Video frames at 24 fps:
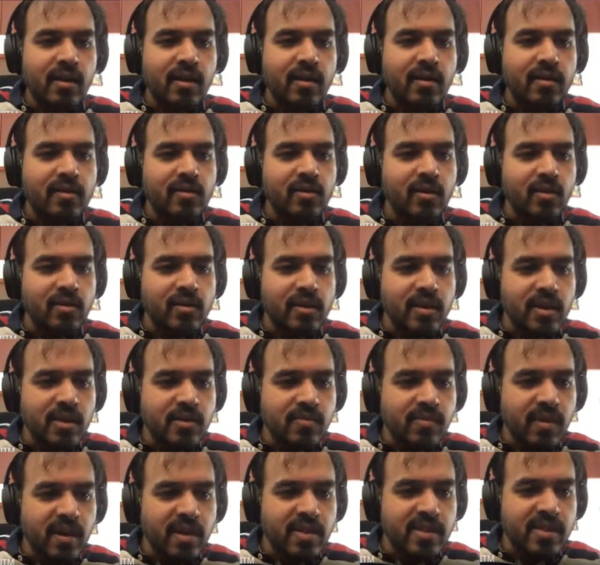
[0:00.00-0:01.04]
So this
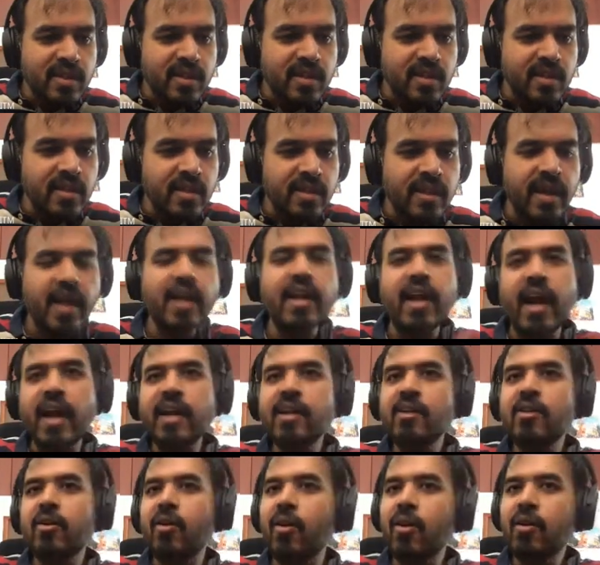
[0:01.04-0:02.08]
function can
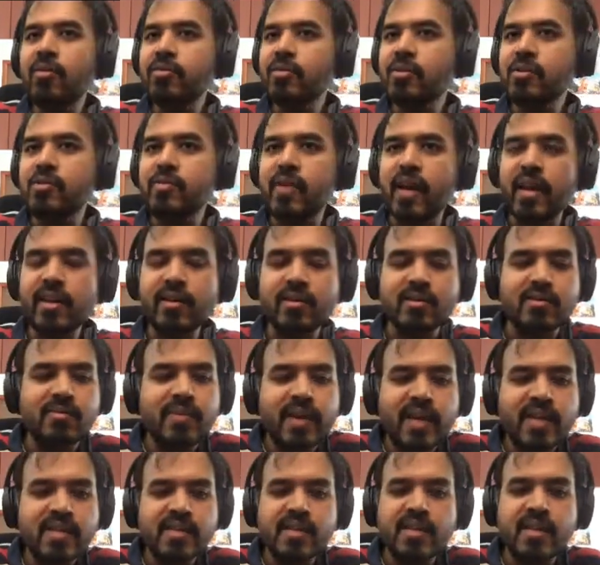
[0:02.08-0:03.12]
handle all of those values
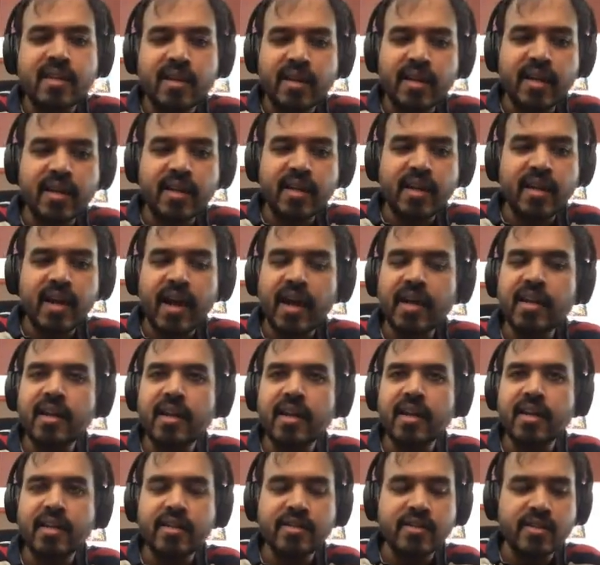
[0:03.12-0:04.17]
because it can handle
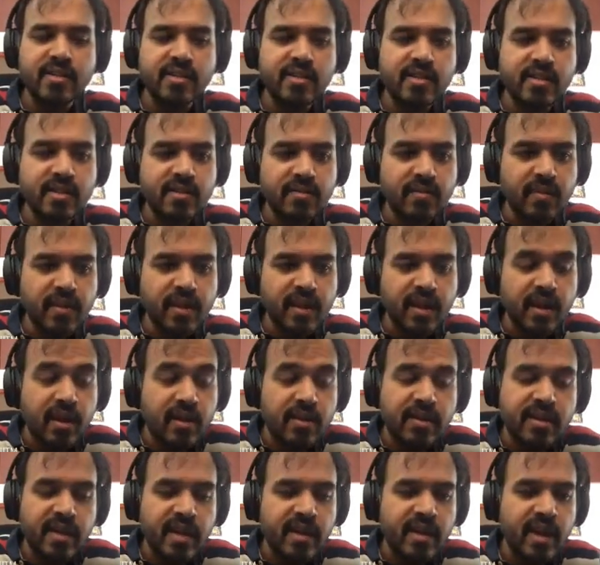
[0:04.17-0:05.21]
integers.
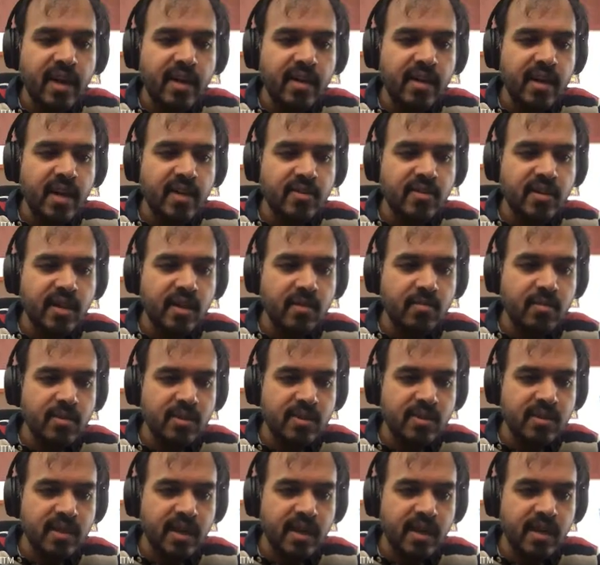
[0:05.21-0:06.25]
It can handle natural
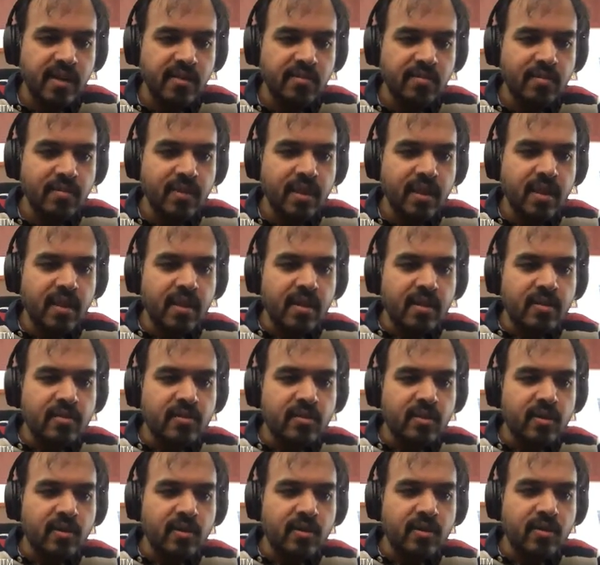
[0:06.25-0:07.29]
numbers, right?
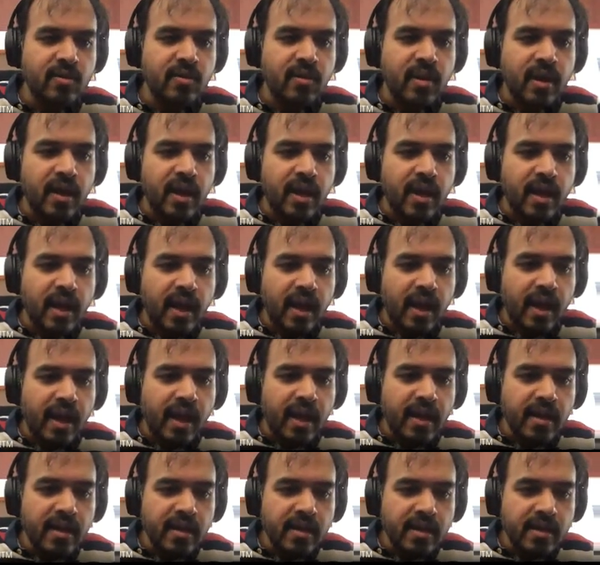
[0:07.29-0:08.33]
So
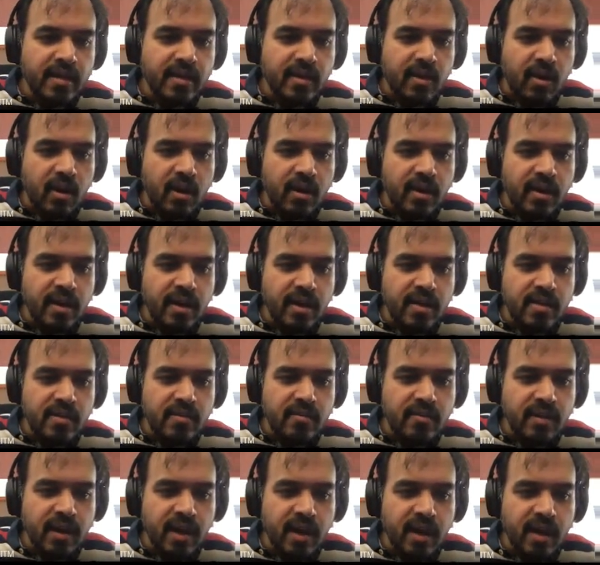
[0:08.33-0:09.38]
any context
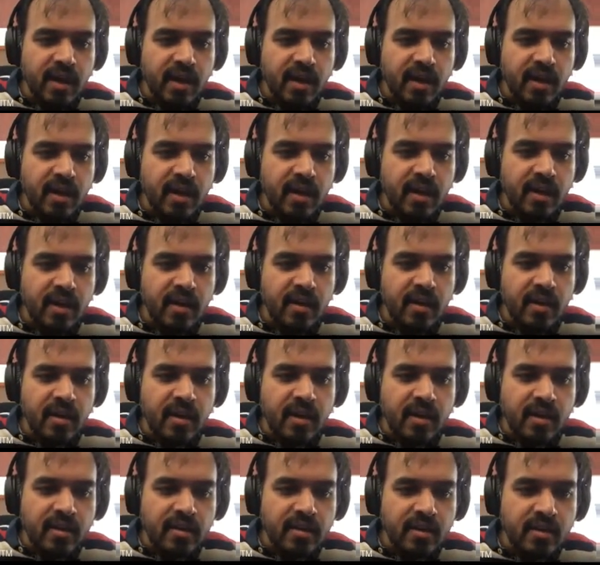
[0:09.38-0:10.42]
where
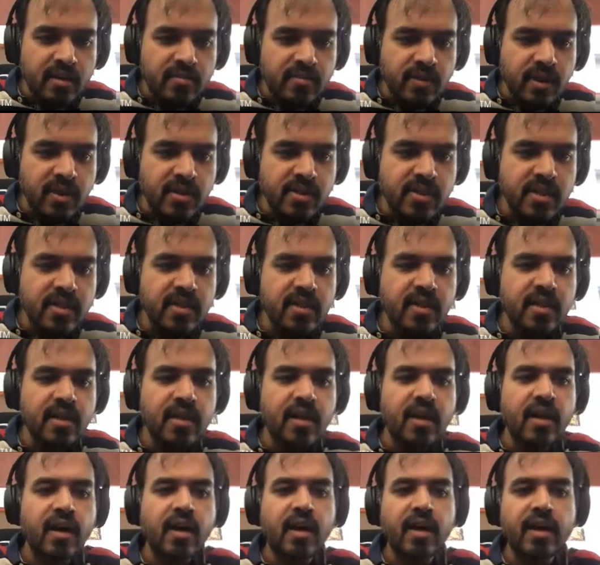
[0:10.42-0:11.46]
this function
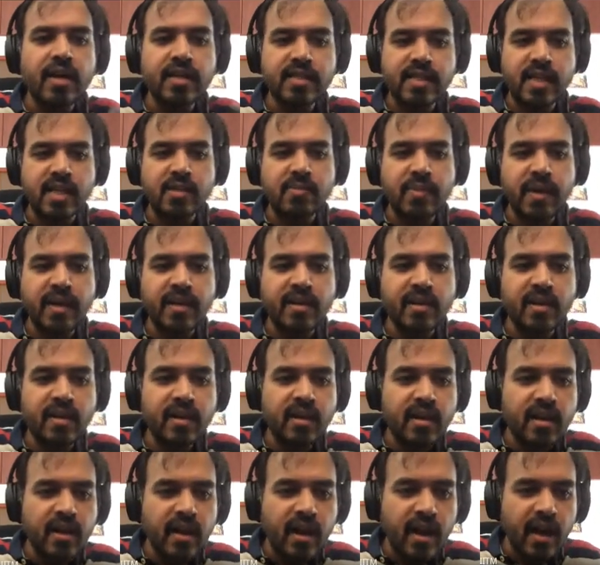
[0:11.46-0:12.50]
is expected,
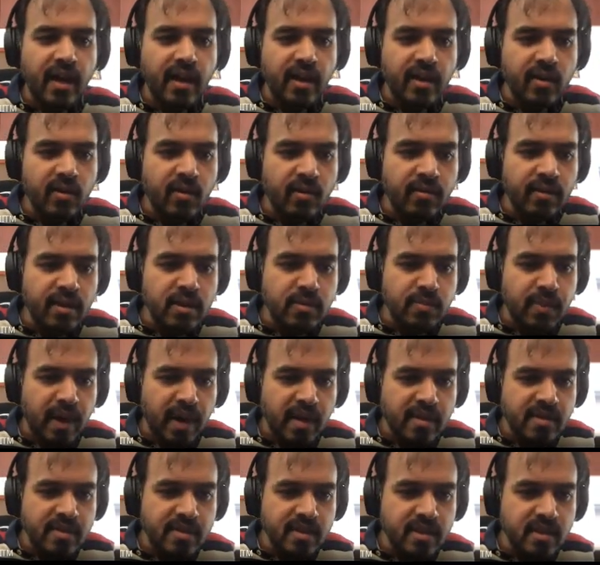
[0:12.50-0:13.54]
I can always
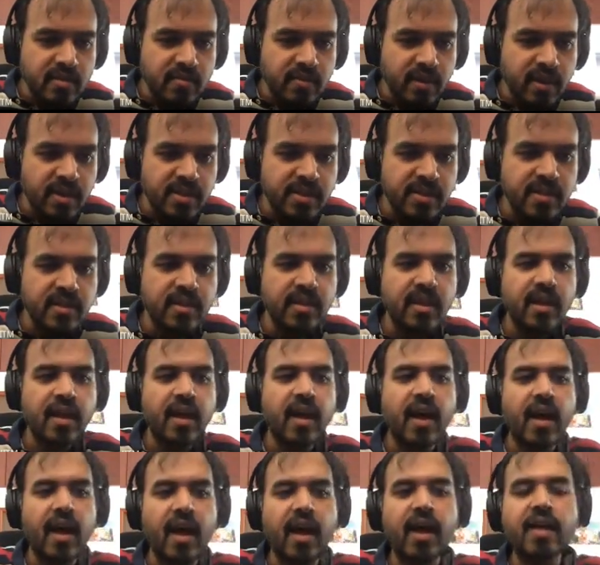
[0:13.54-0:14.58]
pass this function
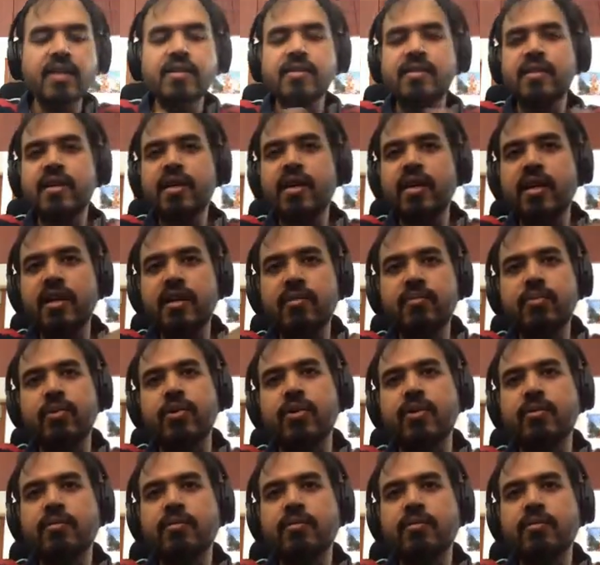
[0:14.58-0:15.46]
as the input